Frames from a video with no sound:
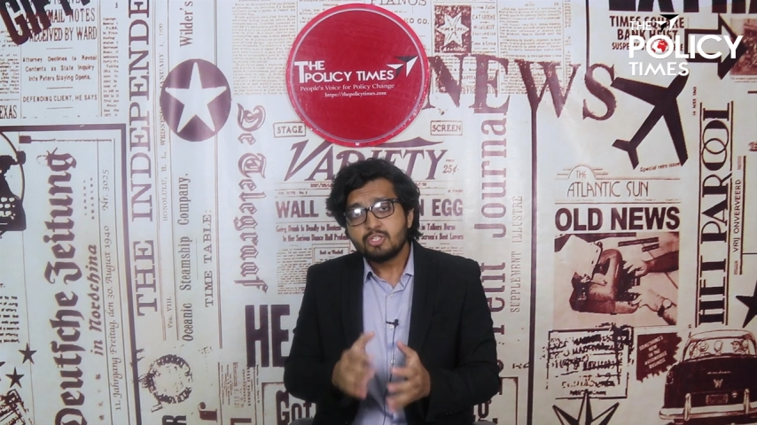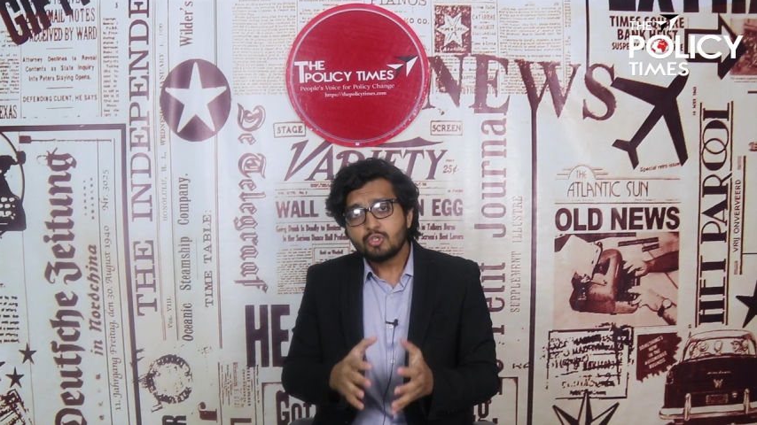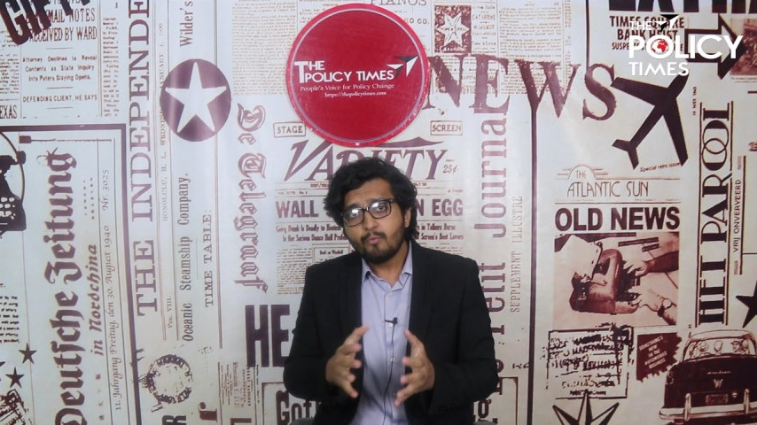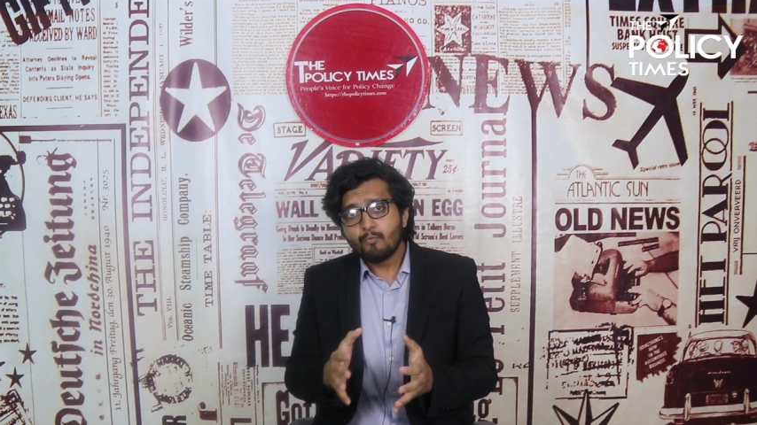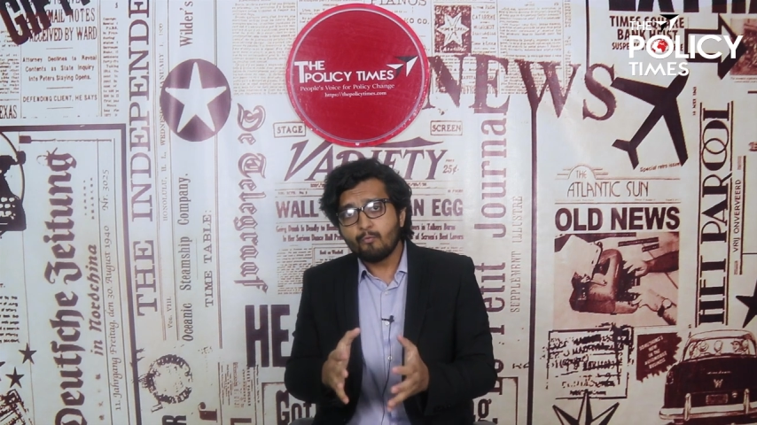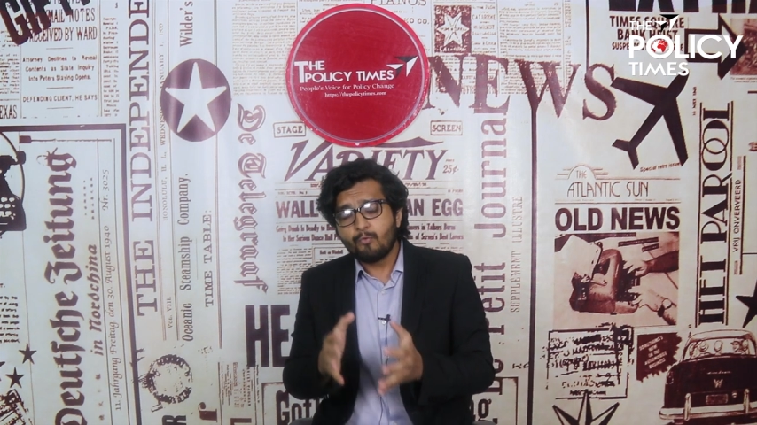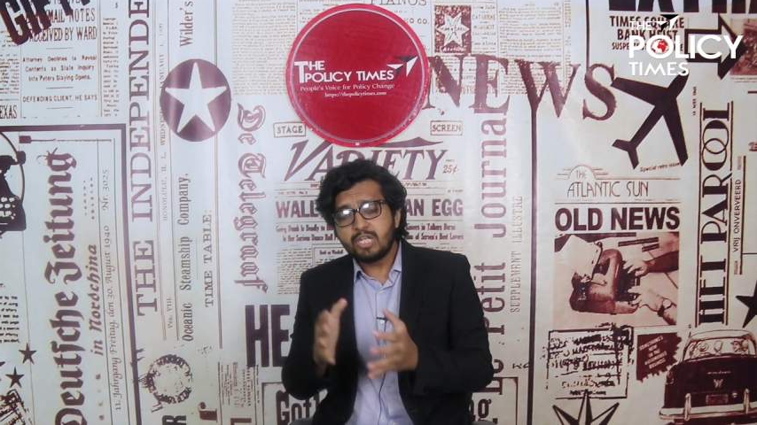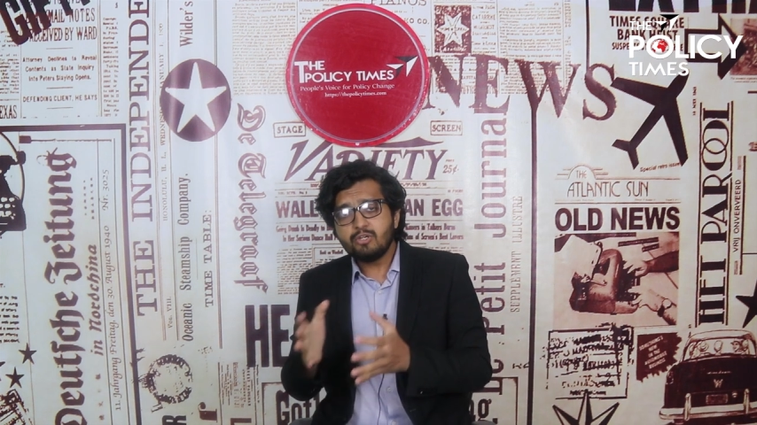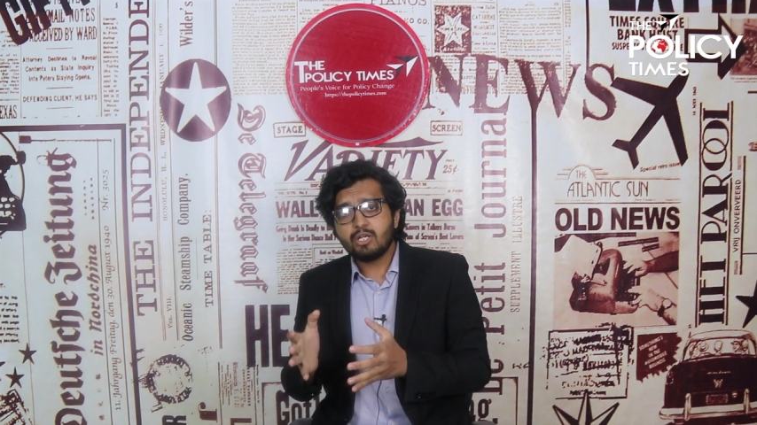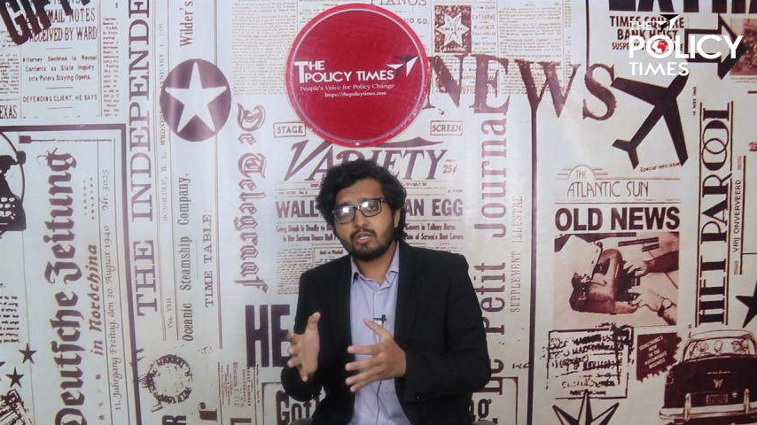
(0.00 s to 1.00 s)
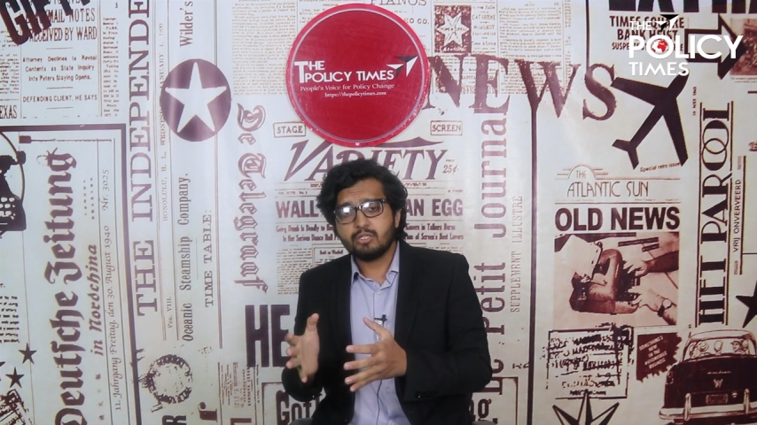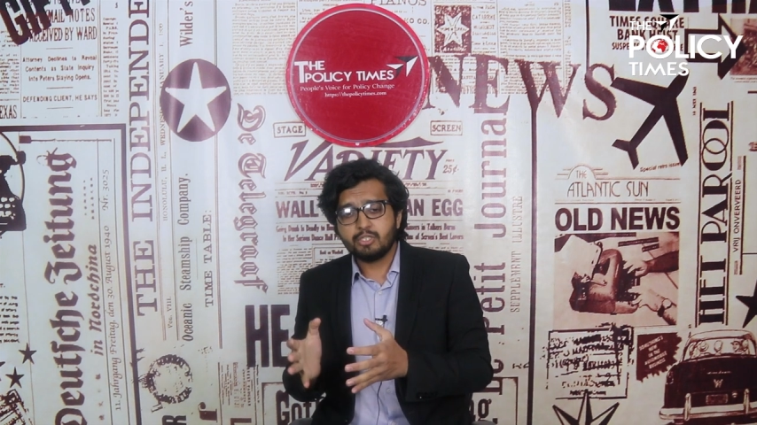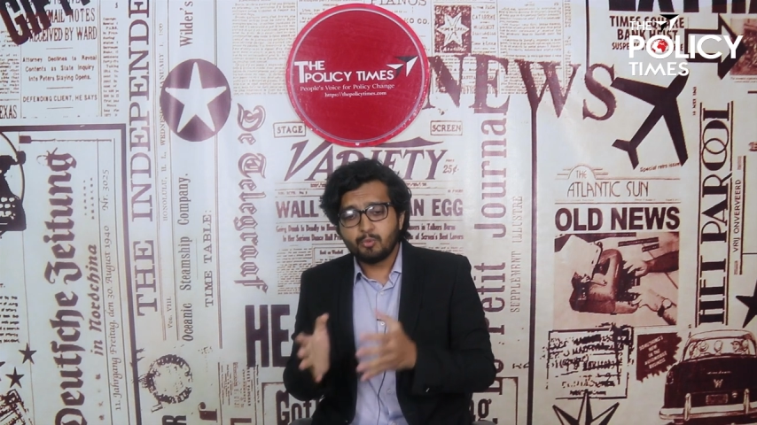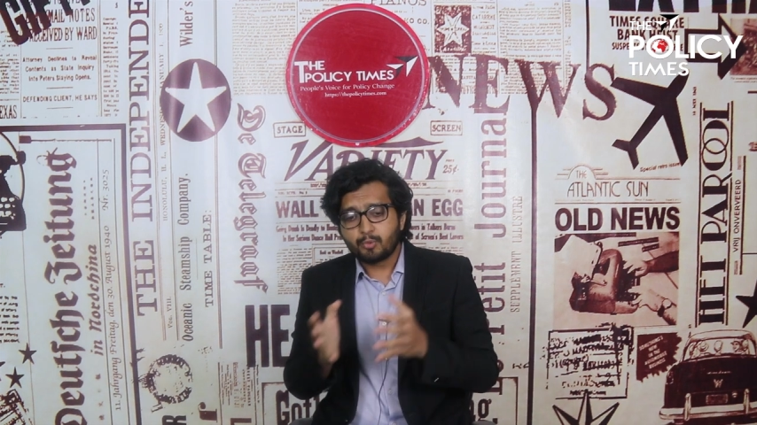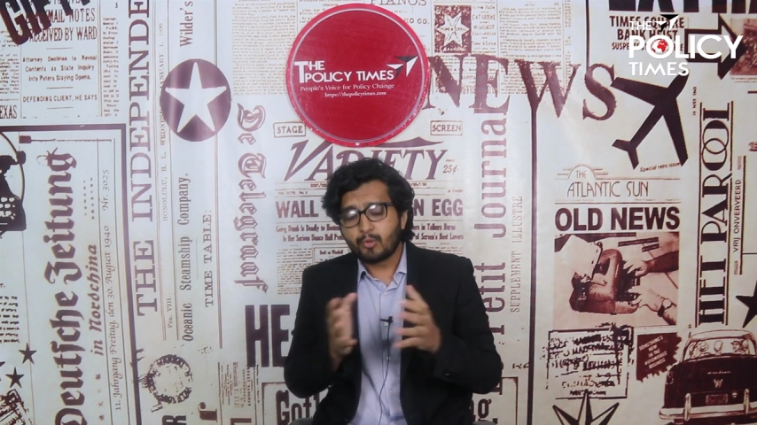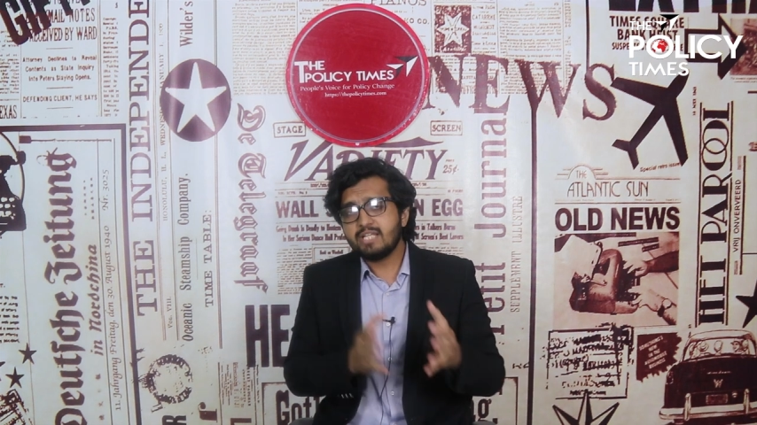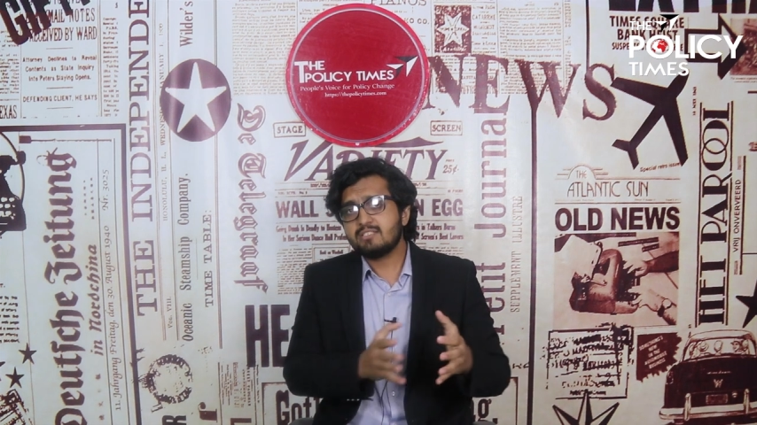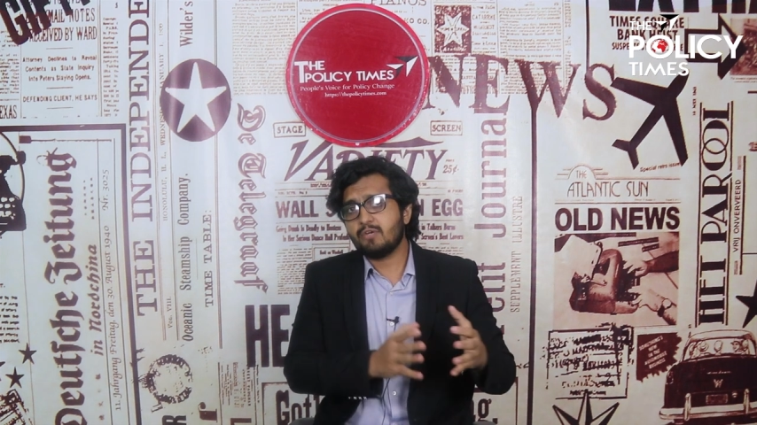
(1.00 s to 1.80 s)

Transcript: So when you're you know providing